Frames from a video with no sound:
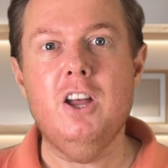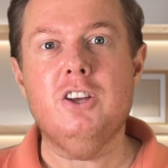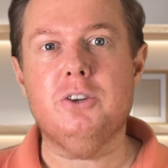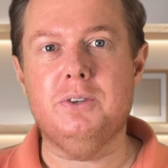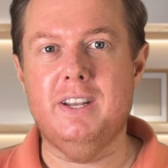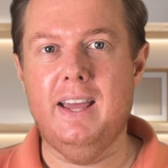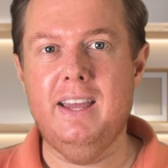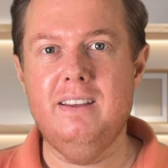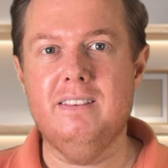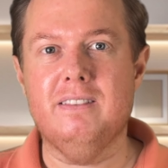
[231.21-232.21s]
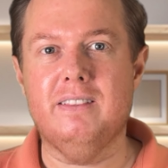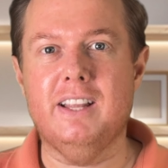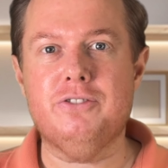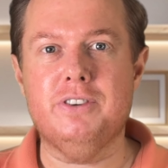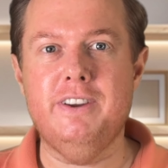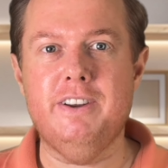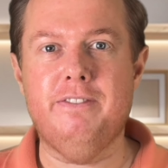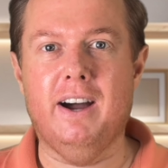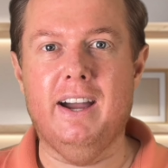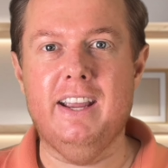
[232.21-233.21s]
So today, let's
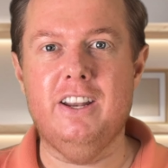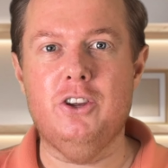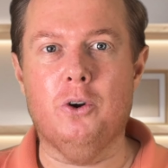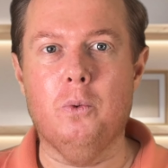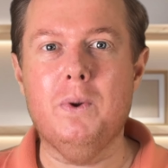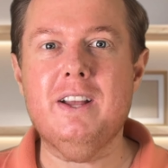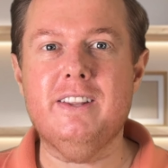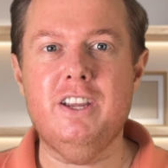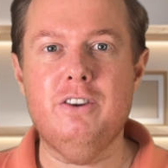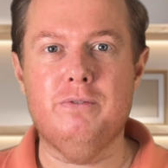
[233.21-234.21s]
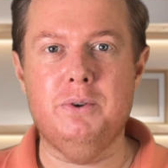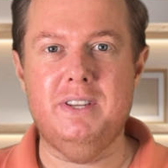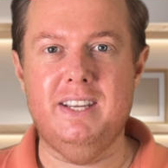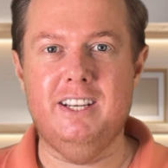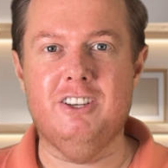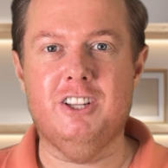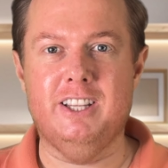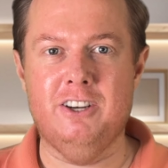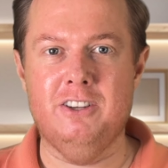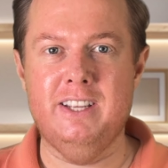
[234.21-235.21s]
redefine your weekly routine
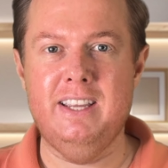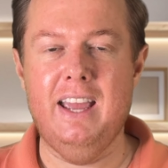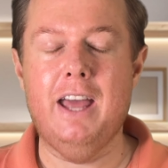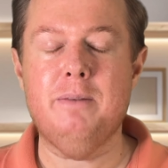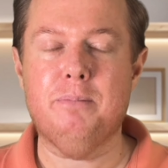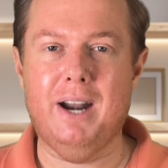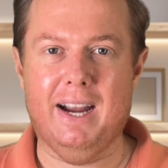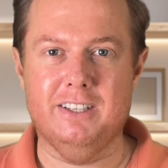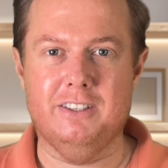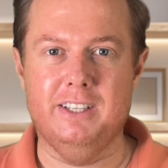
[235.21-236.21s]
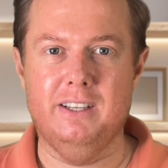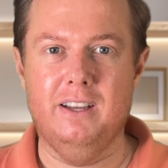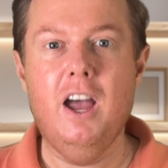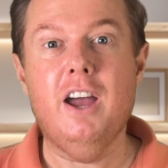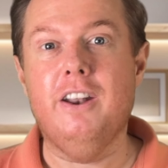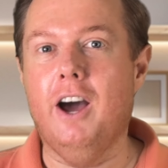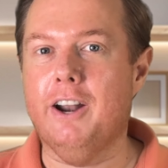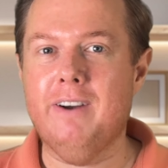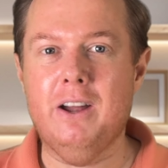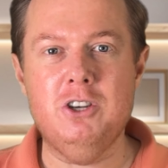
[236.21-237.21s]
clearly and practically, not
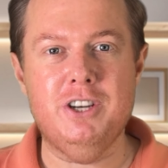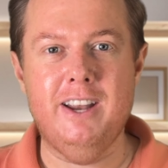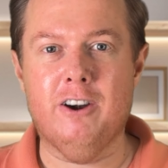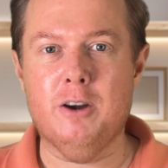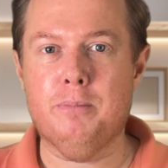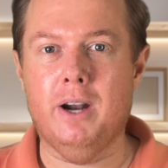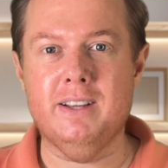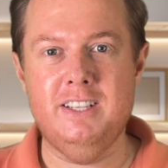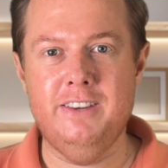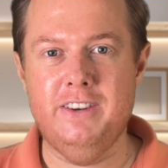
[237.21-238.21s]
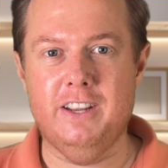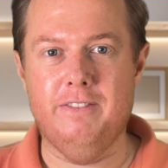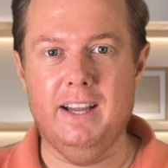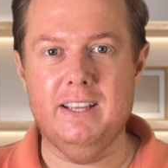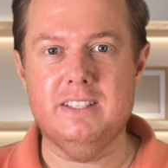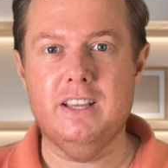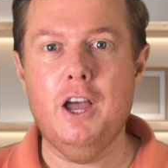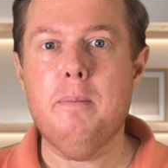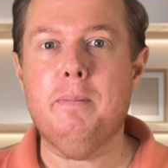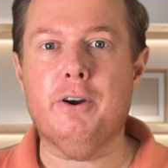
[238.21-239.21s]
around generic productivity advice,
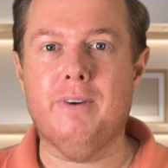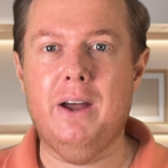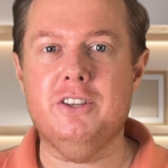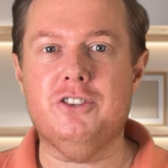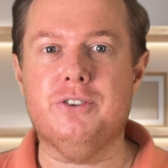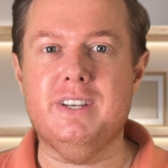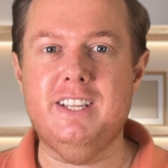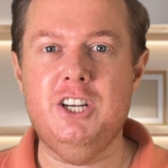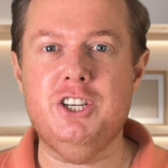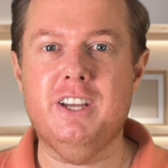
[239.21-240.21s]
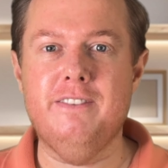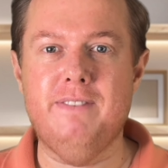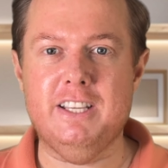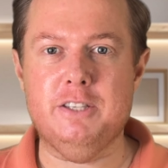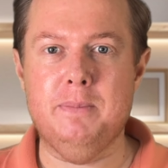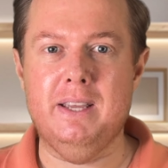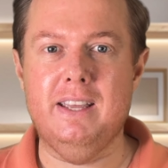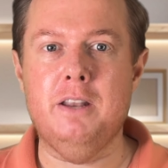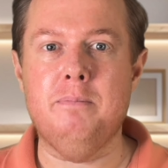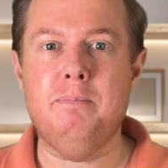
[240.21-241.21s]
but around a strategic investment
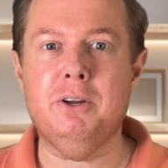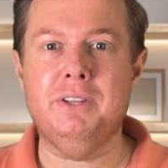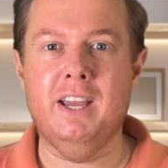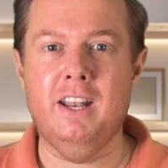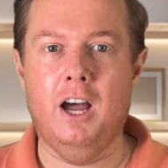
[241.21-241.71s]
in building and